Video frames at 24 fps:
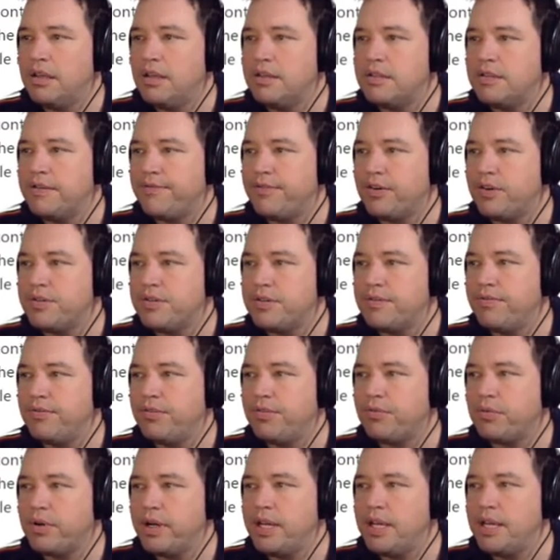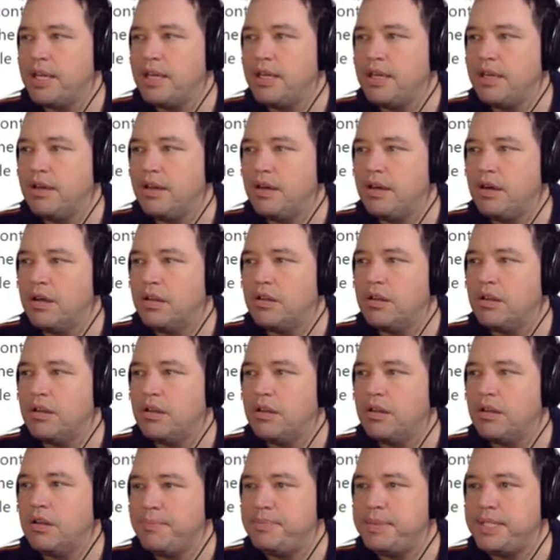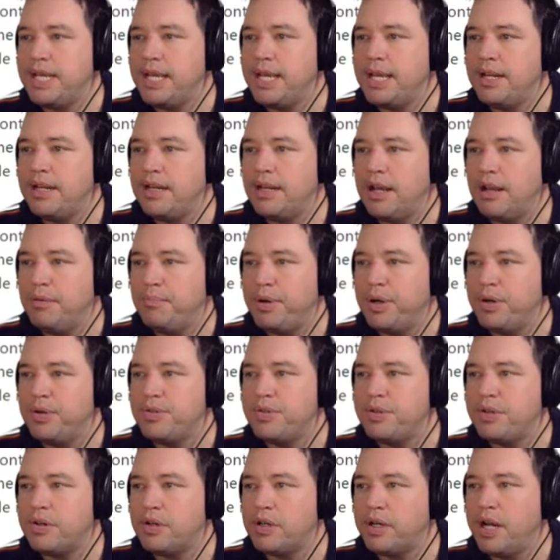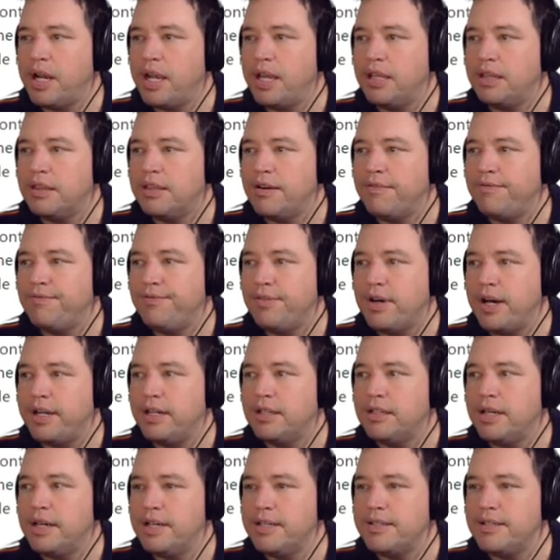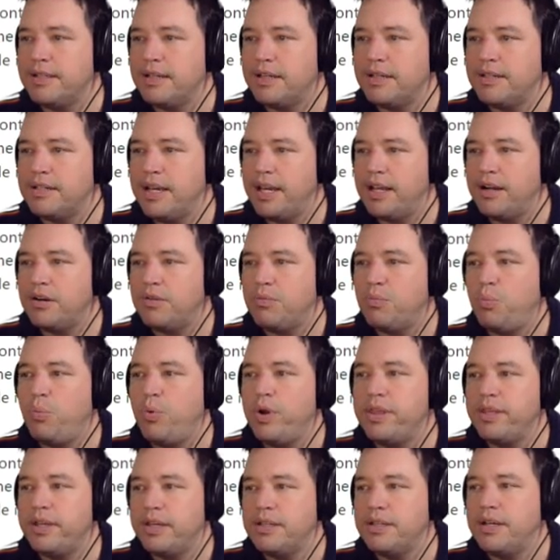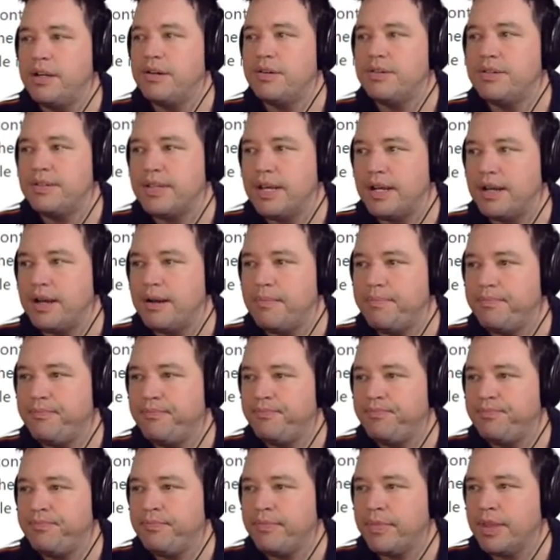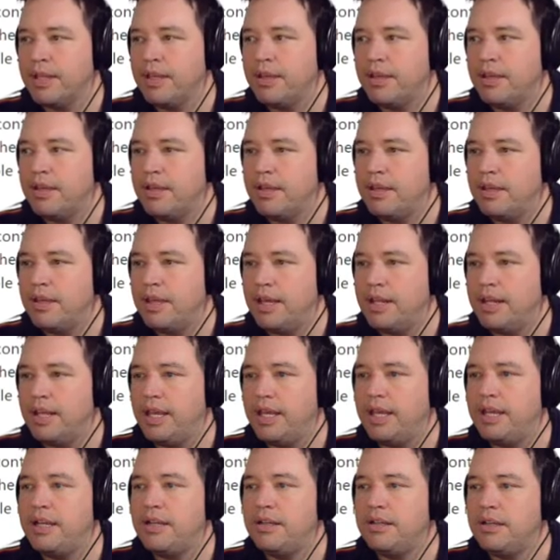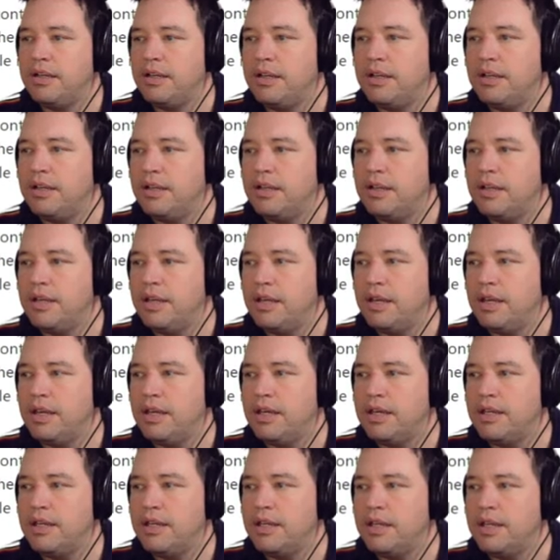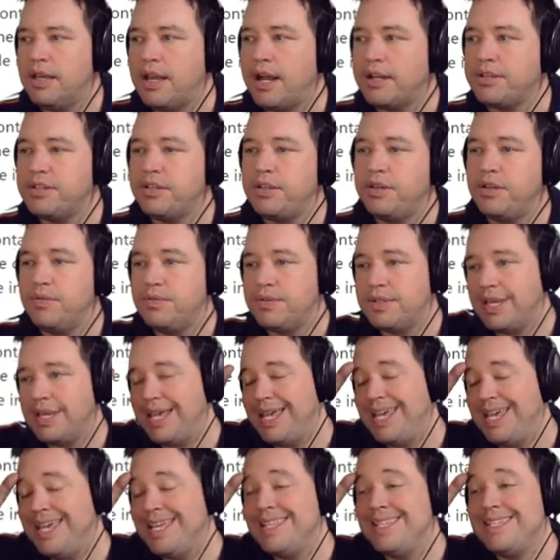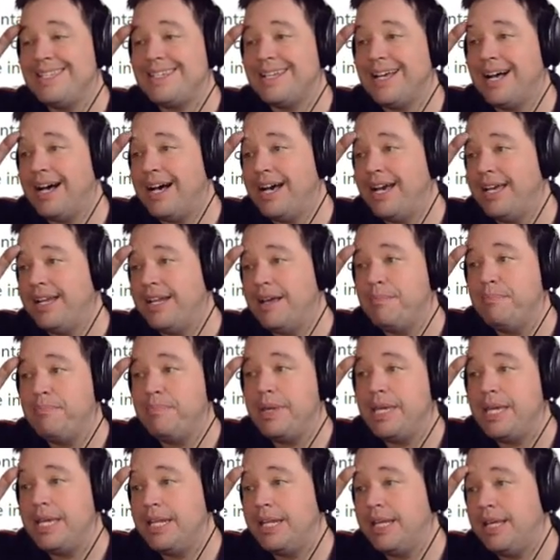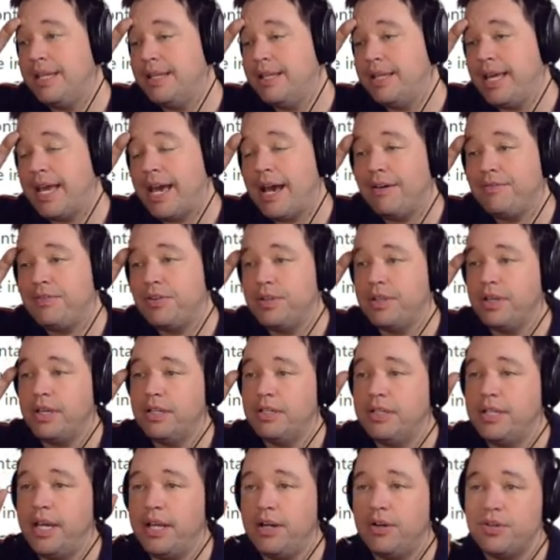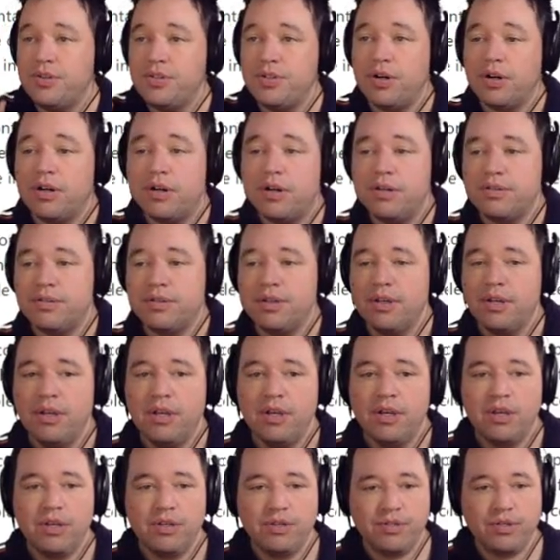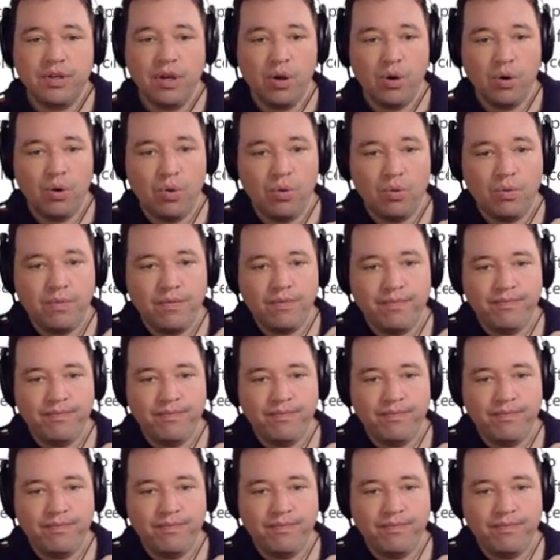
the first of three, along with update and post create, that finalize the container when the container is set up. It executes inside immediately after the container starts. So